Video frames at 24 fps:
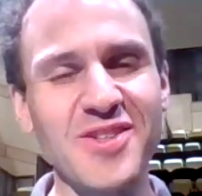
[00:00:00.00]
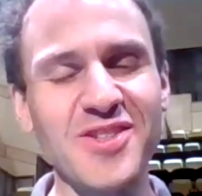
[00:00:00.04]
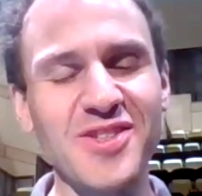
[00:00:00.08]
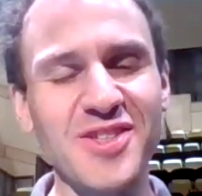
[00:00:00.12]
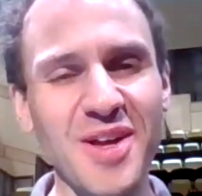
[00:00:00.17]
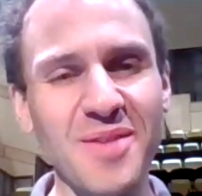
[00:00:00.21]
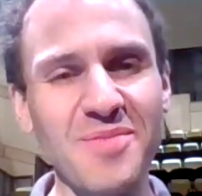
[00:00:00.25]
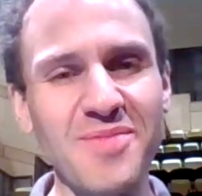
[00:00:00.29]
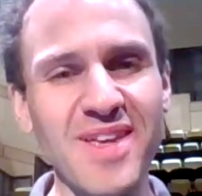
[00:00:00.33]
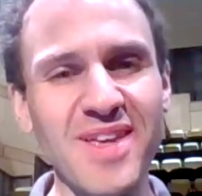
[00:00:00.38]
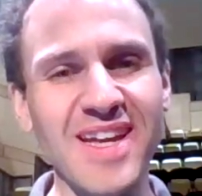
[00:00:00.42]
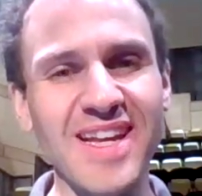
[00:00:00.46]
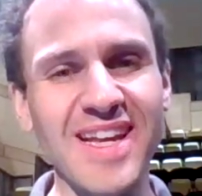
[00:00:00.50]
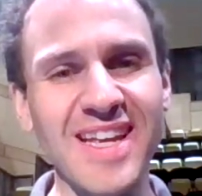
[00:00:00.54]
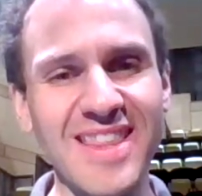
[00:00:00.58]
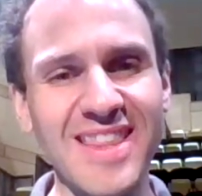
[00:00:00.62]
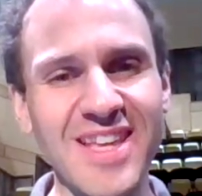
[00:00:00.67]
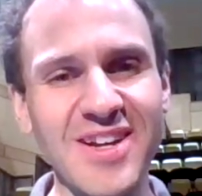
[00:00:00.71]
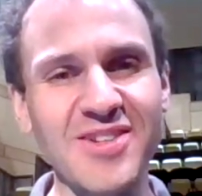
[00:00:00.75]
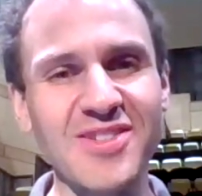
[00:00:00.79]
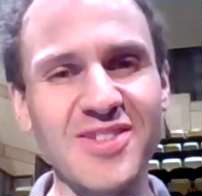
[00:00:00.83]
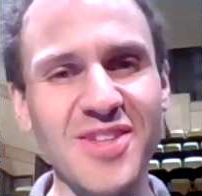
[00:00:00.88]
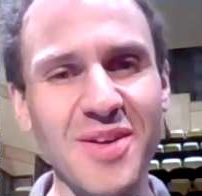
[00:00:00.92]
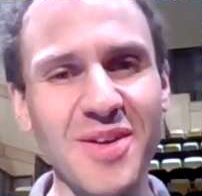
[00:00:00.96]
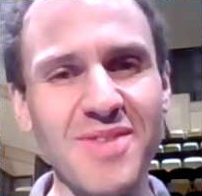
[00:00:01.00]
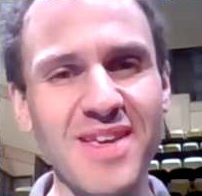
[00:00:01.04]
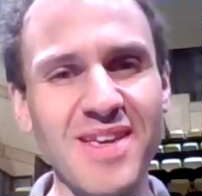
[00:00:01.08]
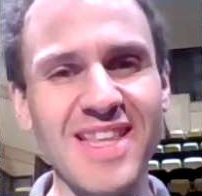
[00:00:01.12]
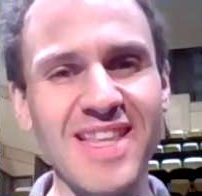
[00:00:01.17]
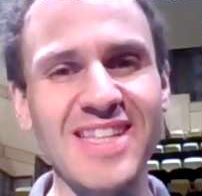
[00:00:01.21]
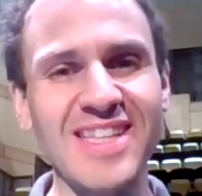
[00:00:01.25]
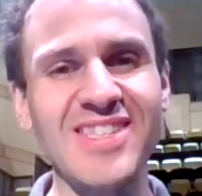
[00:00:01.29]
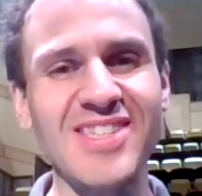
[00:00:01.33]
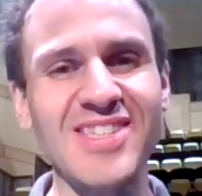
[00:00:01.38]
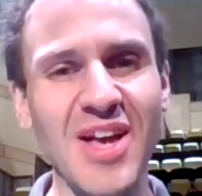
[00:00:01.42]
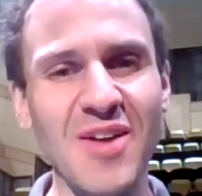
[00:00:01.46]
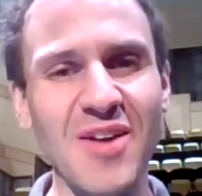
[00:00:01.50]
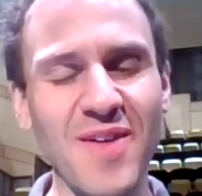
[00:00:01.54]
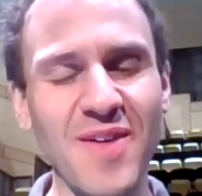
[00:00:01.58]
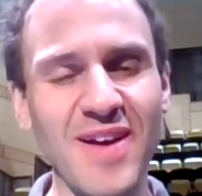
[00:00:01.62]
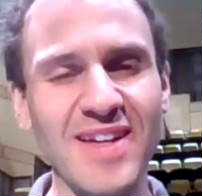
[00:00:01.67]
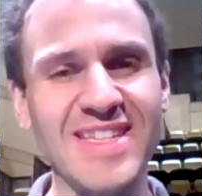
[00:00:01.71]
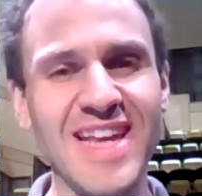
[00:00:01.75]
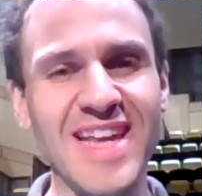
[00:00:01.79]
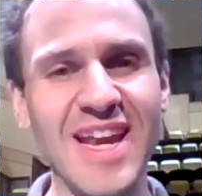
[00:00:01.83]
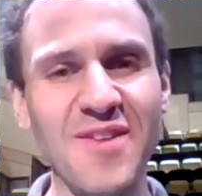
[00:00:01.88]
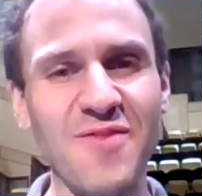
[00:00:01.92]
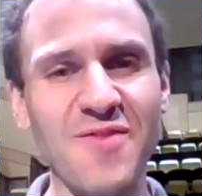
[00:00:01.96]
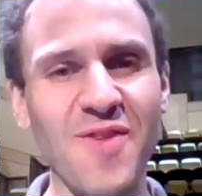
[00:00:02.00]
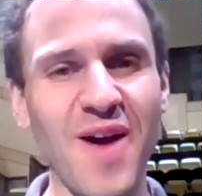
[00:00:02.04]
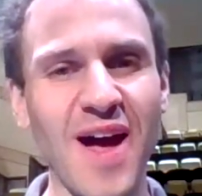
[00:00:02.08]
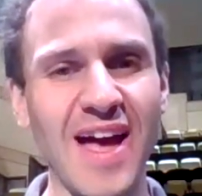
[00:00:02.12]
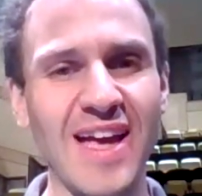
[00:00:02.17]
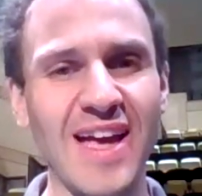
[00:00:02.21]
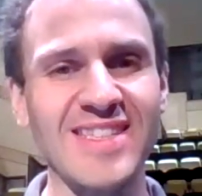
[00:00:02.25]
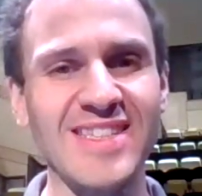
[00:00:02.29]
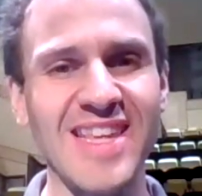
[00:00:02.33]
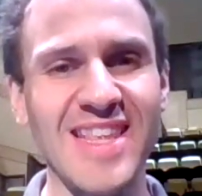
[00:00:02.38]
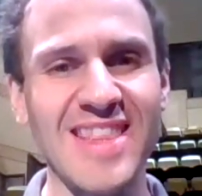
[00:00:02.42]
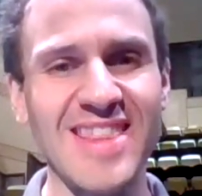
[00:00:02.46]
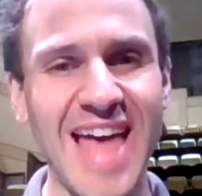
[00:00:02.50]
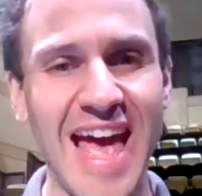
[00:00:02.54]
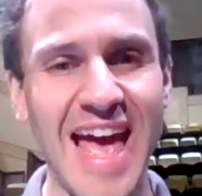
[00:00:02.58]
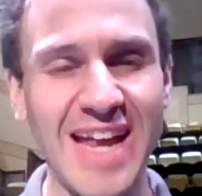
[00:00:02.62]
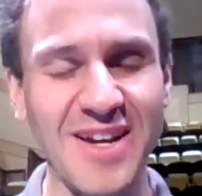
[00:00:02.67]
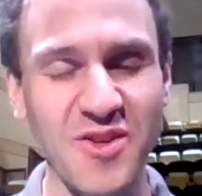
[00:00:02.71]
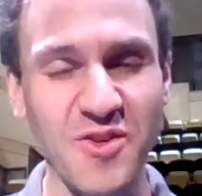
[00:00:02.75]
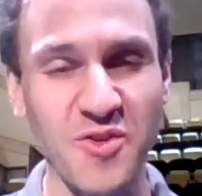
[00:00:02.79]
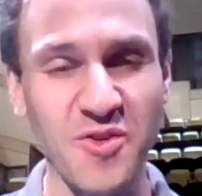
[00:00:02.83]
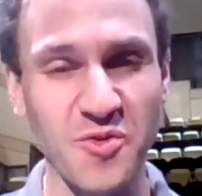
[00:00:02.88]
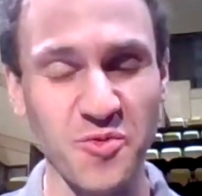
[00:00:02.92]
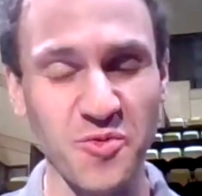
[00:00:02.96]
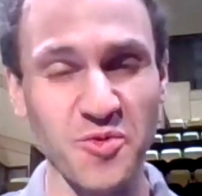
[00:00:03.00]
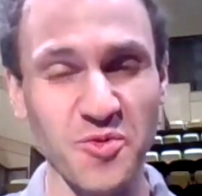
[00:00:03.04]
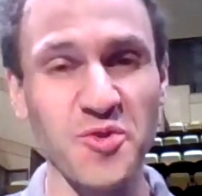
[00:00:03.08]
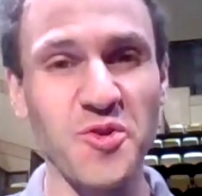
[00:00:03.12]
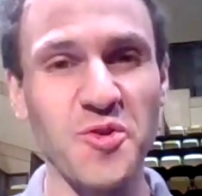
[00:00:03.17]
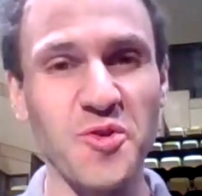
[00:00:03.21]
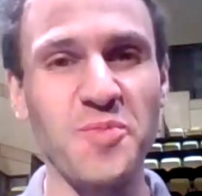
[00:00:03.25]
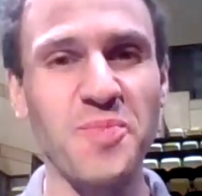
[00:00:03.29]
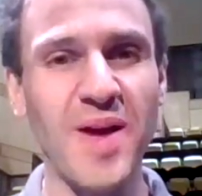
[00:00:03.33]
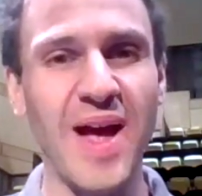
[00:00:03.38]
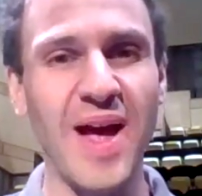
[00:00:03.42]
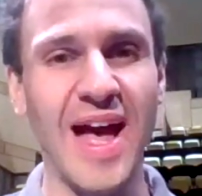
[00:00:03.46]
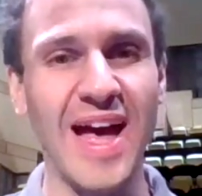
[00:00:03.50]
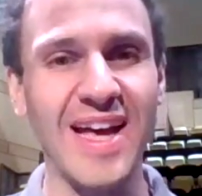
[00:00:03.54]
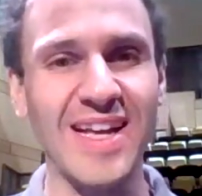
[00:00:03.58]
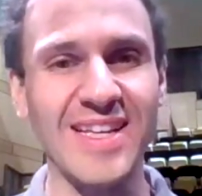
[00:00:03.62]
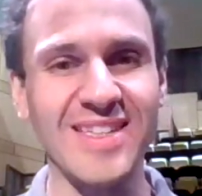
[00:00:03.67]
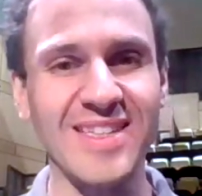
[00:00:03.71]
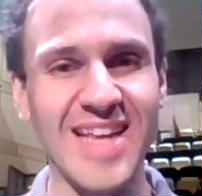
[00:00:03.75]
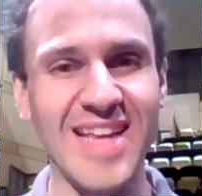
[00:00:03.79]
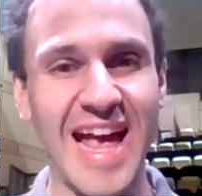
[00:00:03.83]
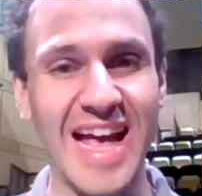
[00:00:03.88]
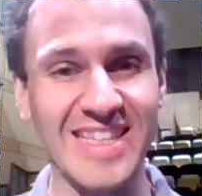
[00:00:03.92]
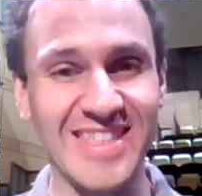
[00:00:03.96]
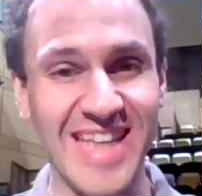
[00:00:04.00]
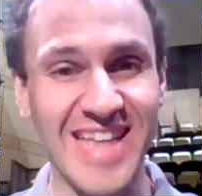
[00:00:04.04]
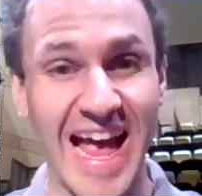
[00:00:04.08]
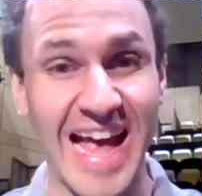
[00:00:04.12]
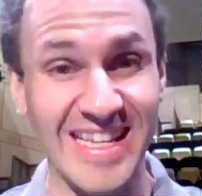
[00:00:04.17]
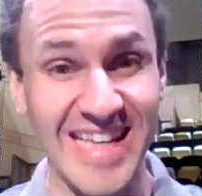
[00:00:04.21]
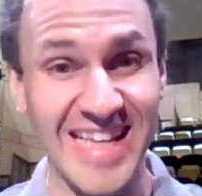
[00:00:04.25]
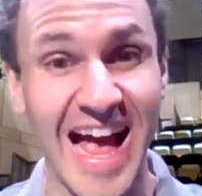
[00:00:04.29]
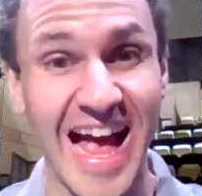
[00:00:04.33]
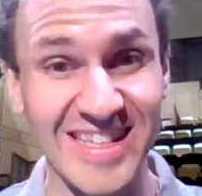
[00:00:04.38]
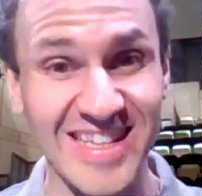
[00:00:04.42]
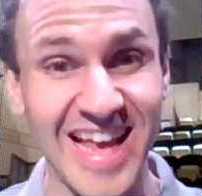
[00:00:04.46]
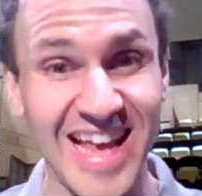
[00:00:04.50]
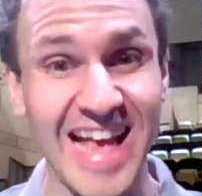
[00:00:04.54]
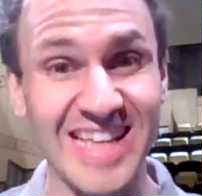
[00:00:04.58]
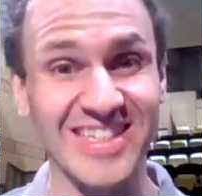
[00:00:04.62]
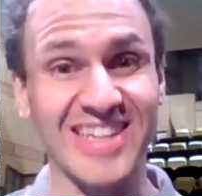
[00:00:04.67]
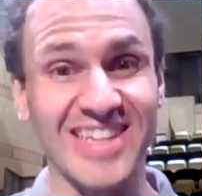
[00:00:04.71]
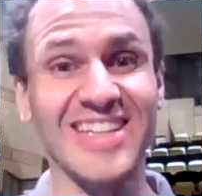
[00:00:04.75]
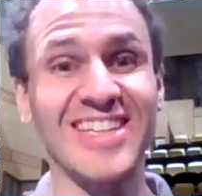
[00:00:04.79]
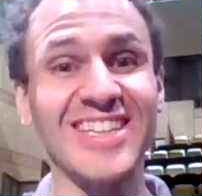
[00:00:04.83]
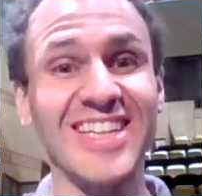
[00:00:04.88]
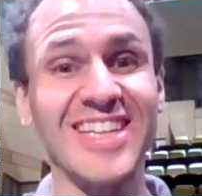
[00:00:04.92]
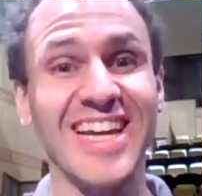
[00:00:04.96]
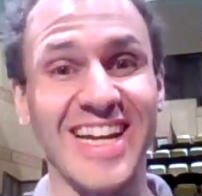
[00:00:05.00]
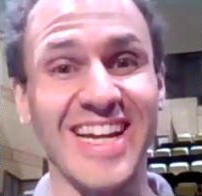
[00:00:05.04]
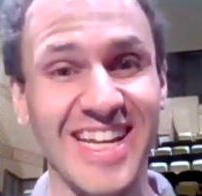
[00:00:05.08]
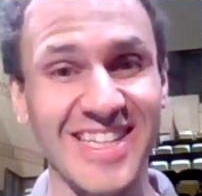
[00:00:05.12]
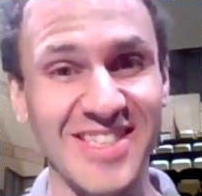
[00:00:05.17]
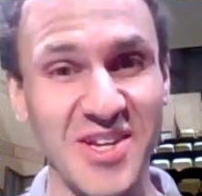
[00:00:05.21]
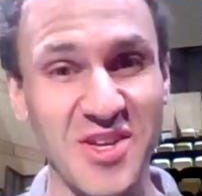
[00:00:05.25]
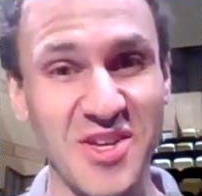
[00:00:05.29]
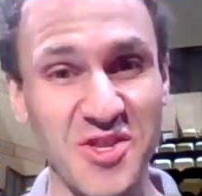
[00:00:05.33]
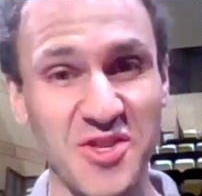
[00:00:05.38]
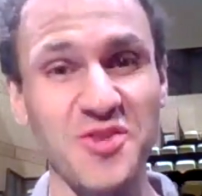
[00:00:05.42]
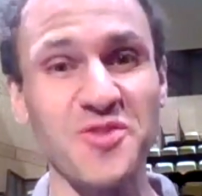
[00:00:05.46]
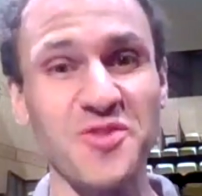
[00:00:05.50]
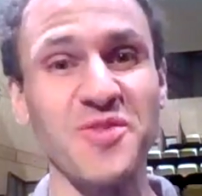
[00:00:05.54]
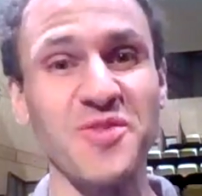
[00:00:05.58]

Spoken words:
there's something that self-identifies that group as a clique, as a